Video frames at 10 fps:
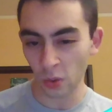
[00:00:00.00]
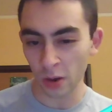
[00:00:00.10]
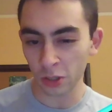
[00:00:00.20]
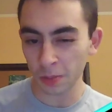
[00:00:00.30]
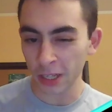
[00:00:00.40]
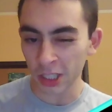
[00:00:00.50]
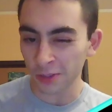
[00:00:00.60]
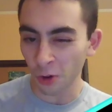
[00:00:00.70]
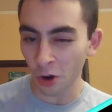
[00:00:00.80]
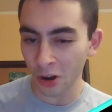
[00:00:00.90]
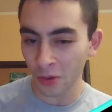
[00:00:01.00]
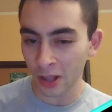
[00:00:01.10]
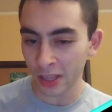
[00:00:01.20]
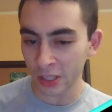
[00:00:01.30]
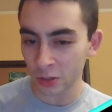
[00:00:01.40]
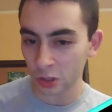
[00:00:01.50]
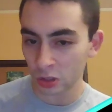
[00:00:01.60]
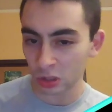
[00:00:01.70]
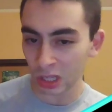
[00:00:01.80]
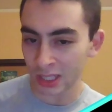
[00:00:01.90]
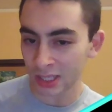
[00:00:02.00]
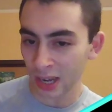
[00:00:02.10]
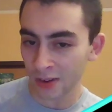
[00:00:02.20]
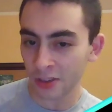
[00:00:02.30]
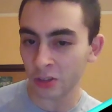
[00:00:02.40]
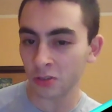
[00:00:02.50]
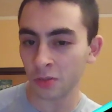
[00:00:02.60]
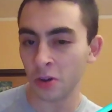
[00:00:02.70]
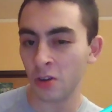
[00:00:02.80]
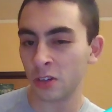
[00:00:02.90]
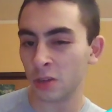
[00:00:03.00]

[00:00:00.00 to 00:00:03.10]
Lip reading: So why would you play g4? Well, it's kind of a useful move